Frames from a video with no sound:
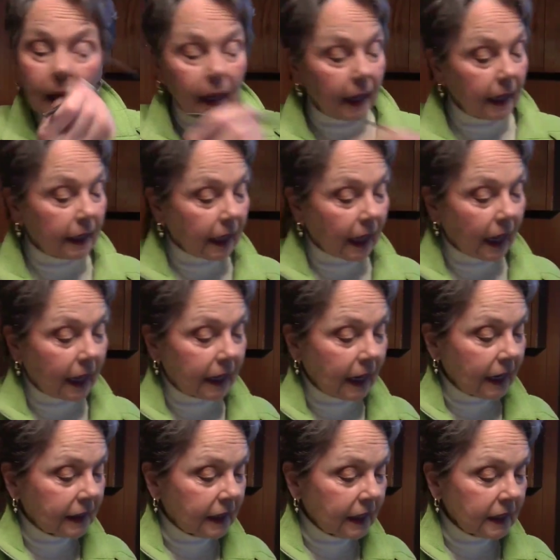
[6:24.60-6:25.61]
And
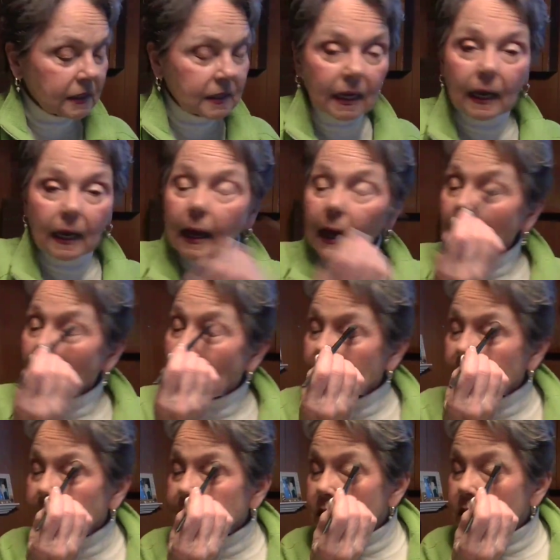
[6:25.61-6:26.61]
I think I
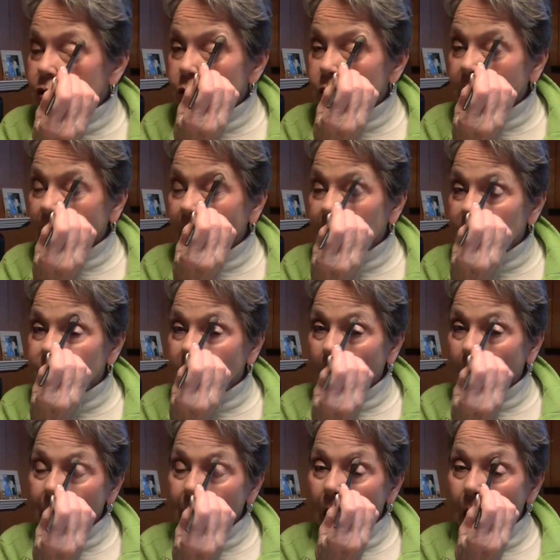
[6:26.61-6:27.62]
like to do kind of
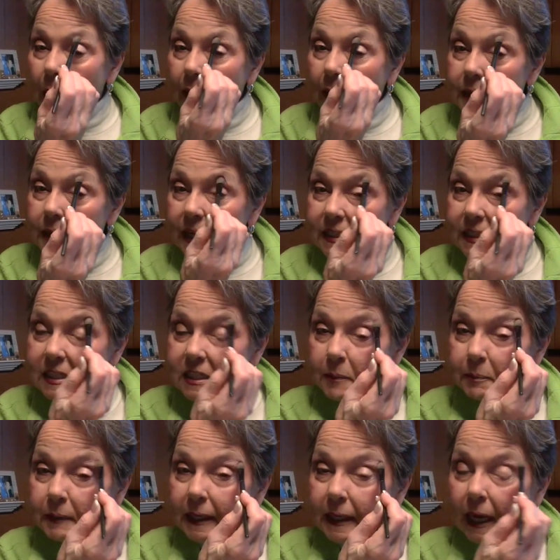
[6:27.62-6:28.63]
a
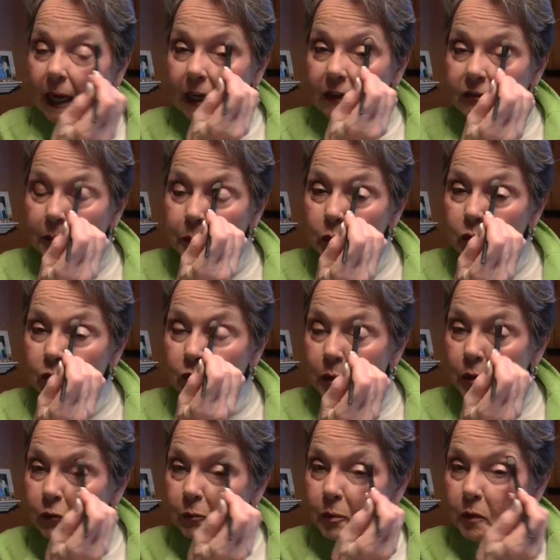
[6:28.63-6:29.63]
stippling, kind of a poof,
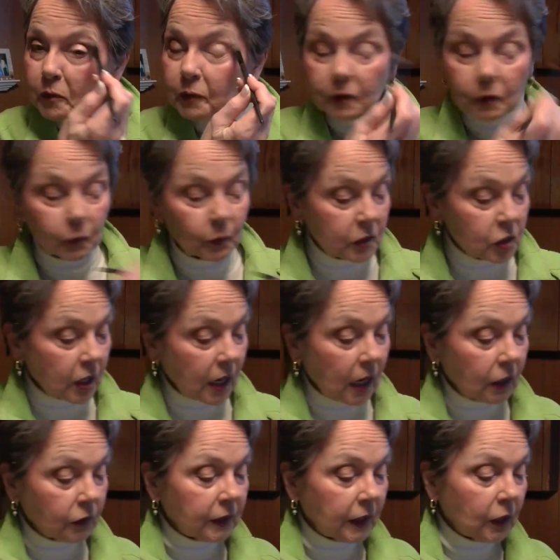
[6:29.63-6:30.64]
poof, poof with a rich
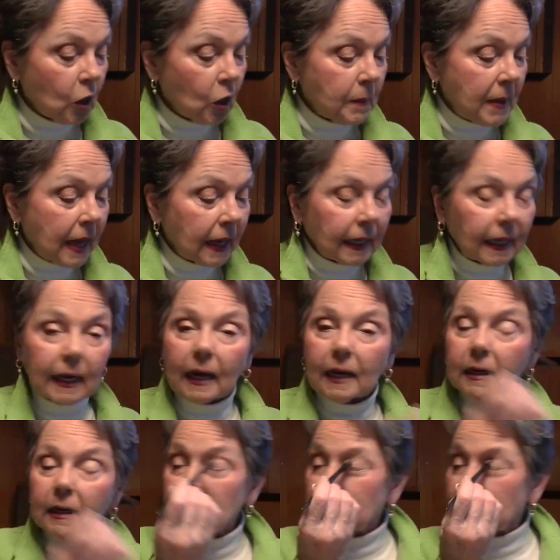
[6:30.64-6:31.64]
color, then go back and
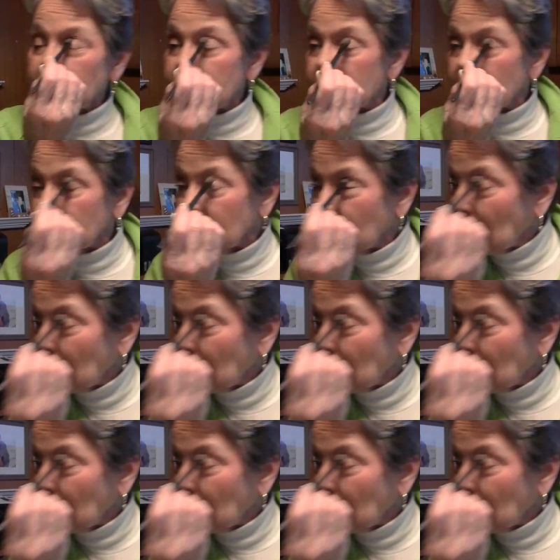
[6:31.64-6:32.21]
kind of blend it.